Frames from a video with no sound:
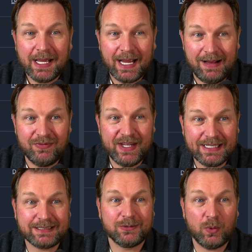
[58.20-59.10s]
And
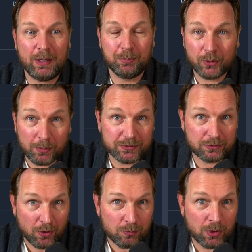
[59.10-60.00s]
that's where
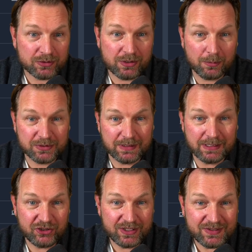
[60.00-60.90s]
PromptStrongbox comes in.
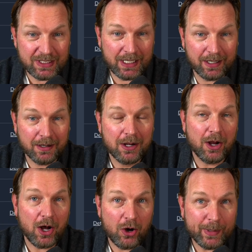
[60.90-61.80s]
As you can see here,
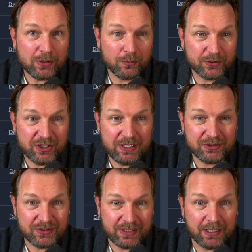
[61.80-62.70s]
all my
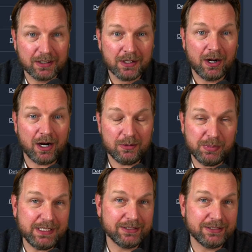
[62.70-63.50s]
conversations here are being